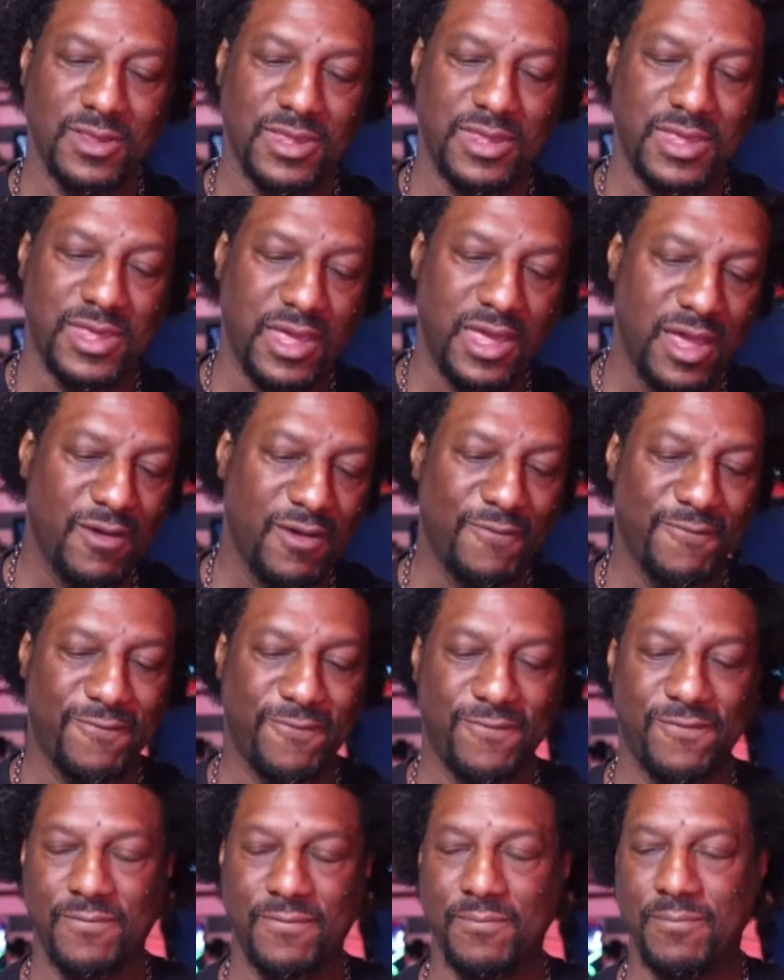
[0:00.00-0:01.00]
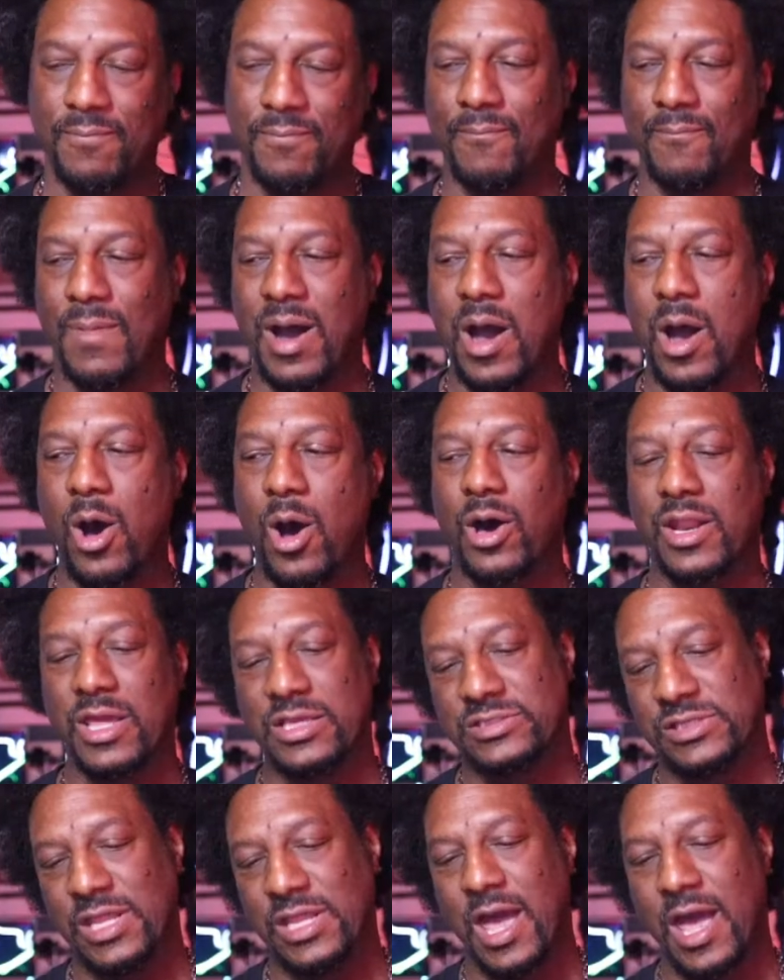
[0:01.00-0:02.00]
Give my
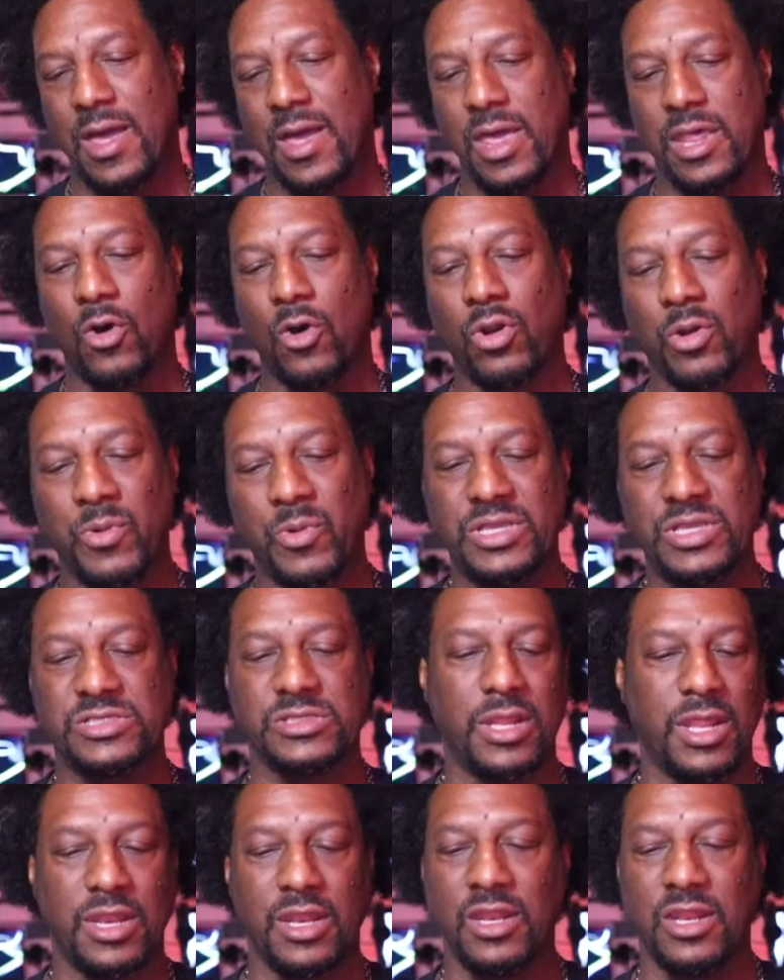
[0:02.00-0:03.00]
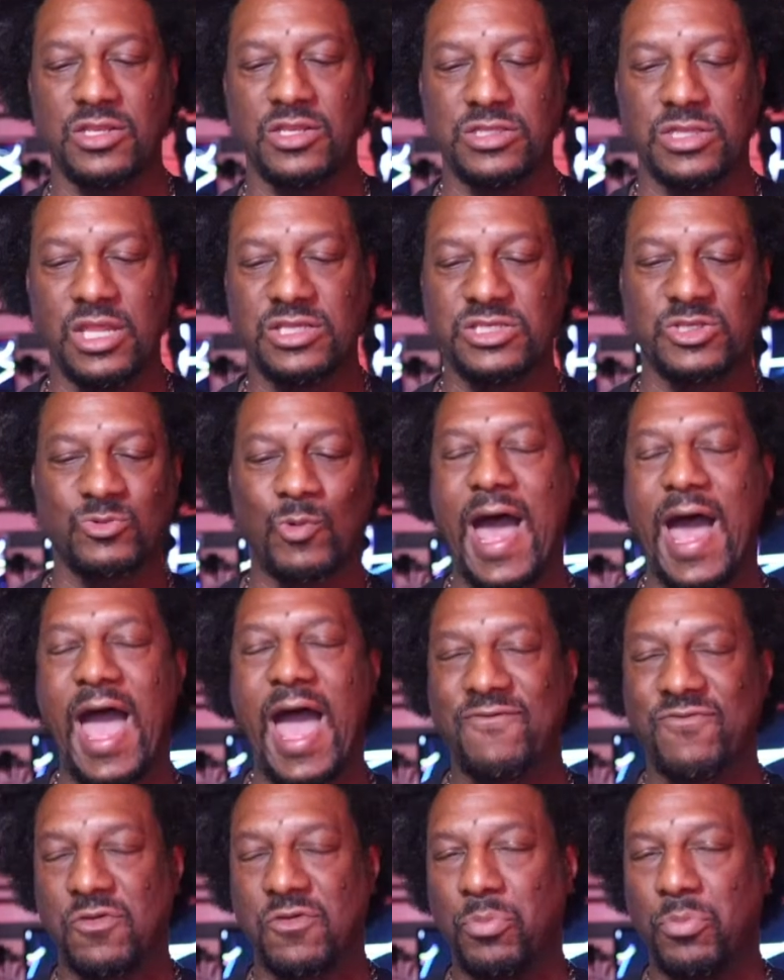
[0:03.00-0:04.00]
audience now, and the only reason, and this is why I
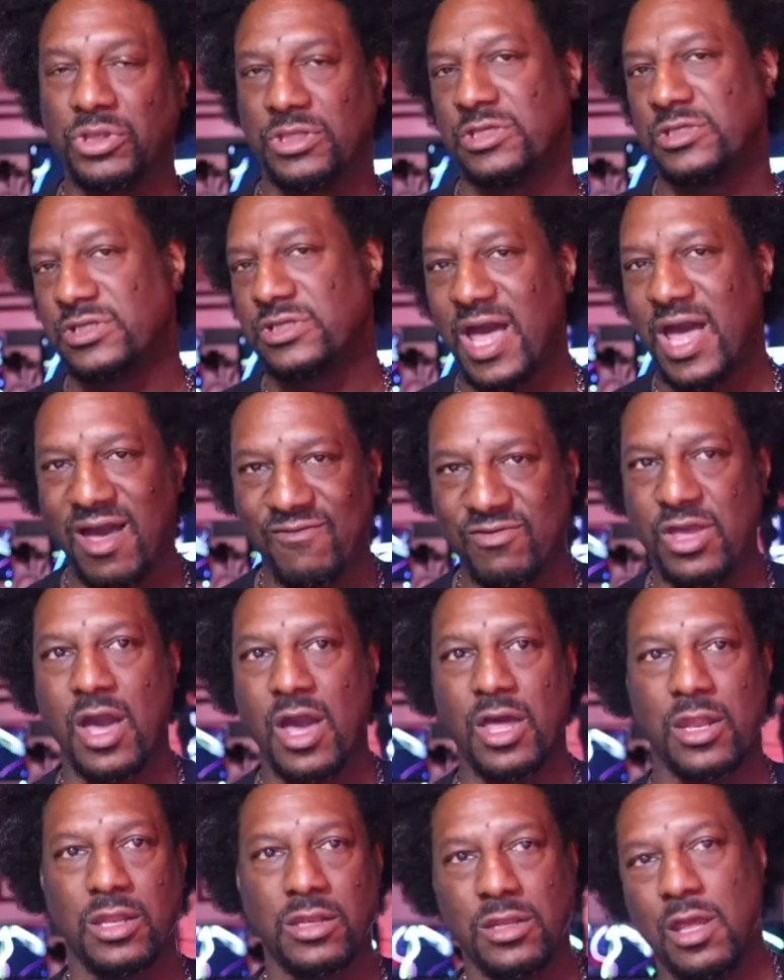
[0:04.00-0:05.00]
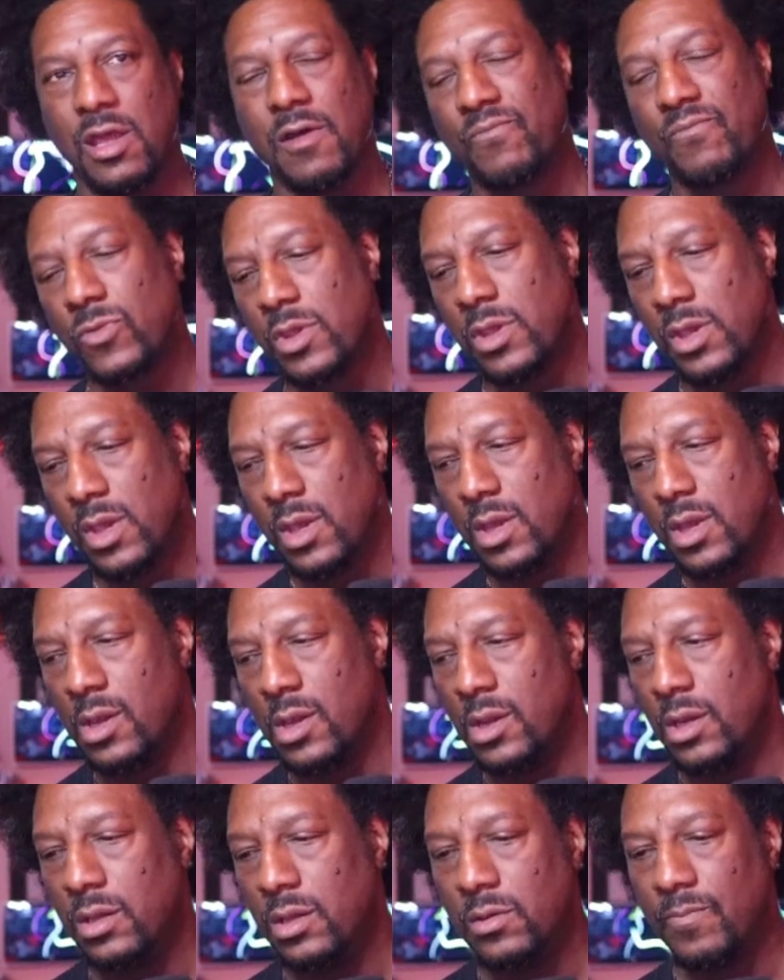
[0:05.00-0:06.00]
have to put this caveat in there,
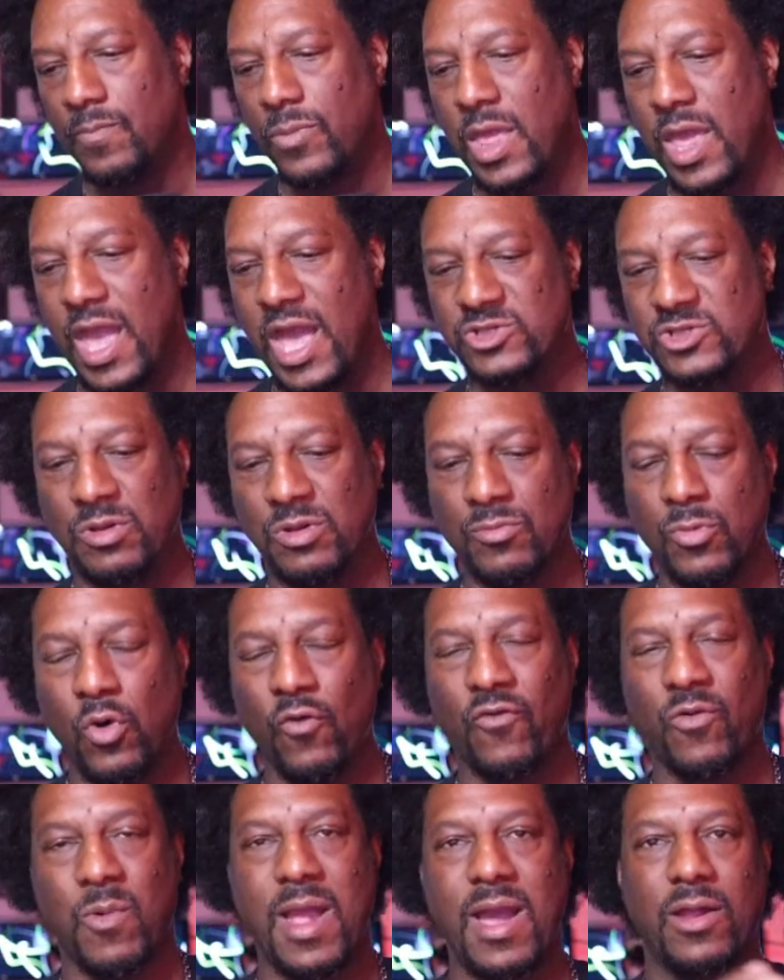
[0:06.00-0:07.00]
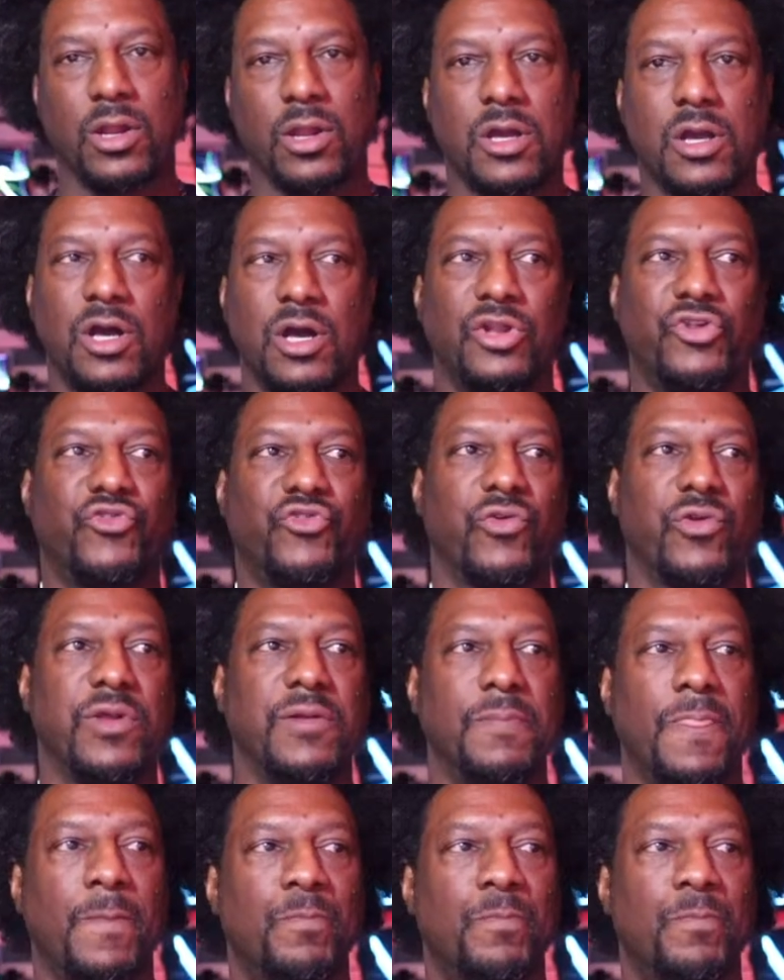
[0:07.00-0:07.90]
as we move around the country,